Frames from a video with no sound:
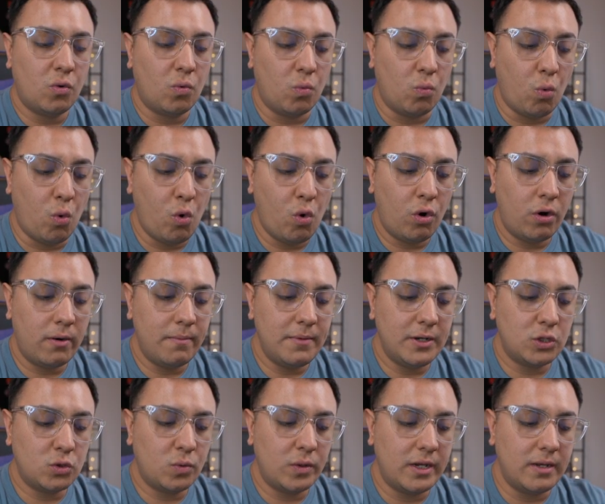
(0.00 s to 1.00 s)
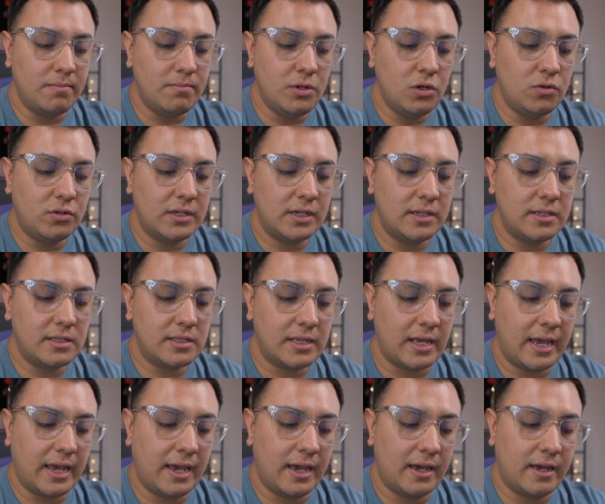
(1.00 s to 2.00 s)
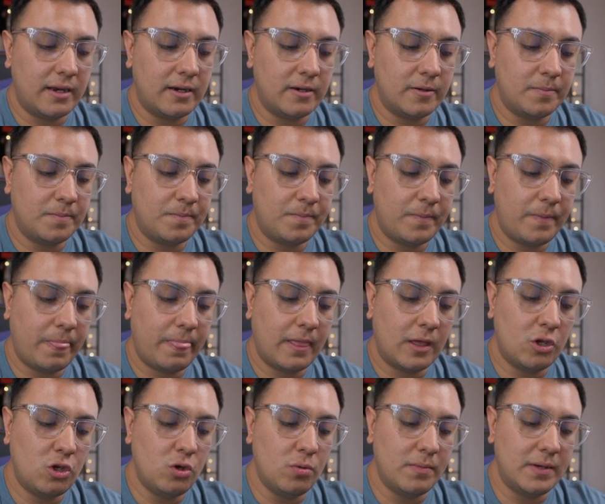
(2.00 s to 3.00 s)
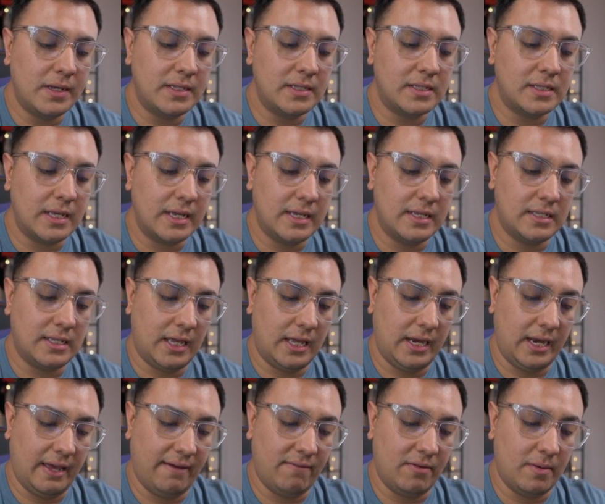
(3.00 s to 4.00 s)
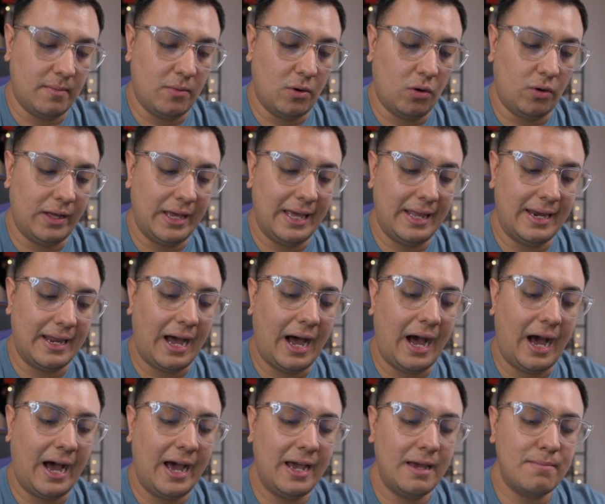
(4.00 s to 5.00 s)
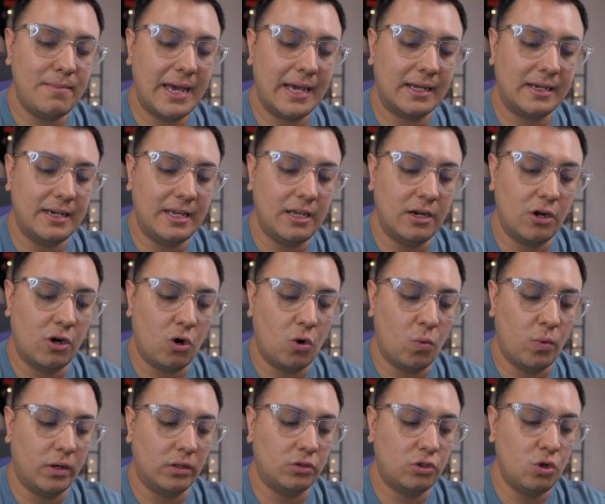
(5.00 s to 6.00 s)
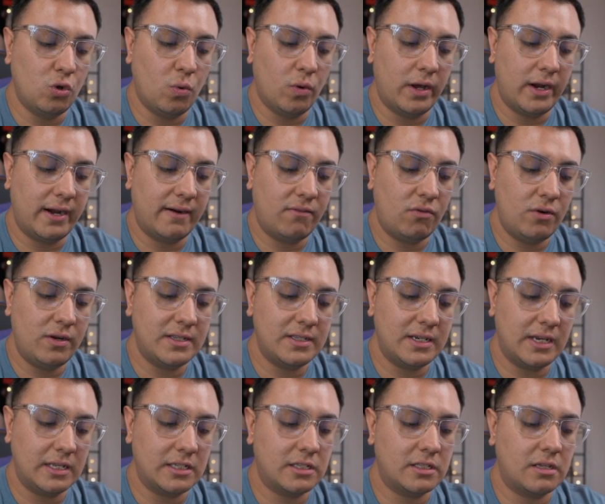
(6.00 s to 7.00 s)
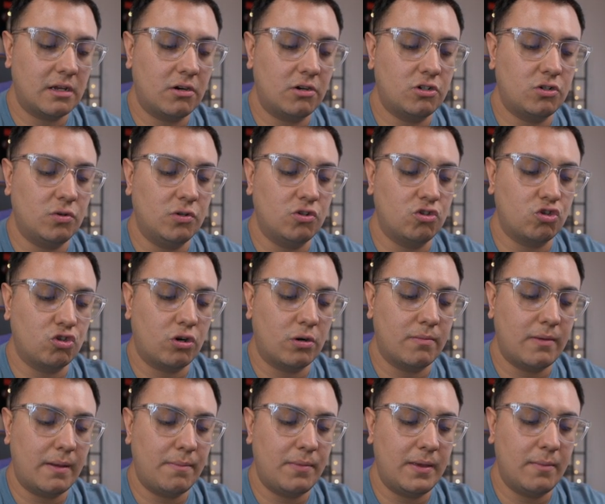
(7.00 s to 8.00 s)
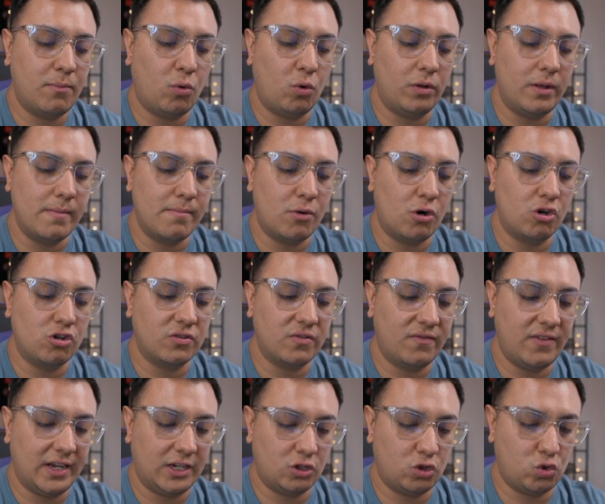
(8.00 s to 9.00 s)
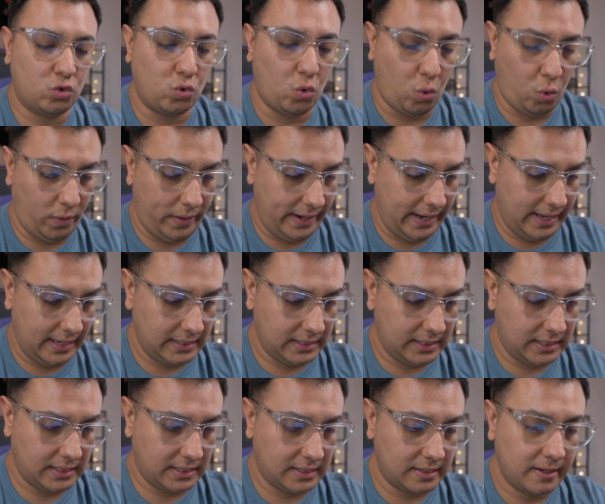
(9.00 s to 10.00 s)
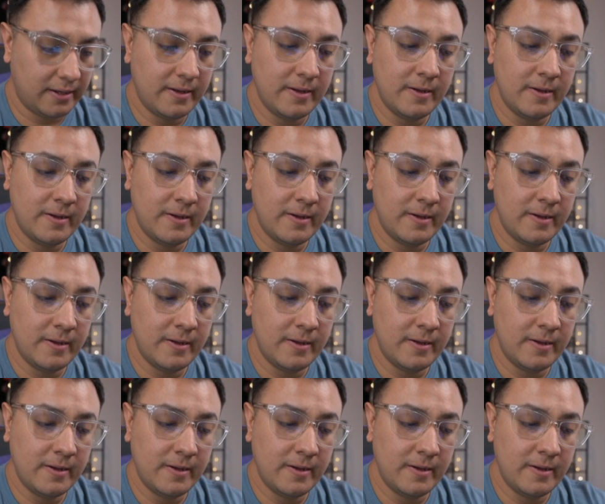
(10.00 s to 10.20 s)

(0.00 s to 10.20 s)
War between mutants and humans is inevitable, and I, Magneto, will do whatever is necessary to ensure my people emerge victorious.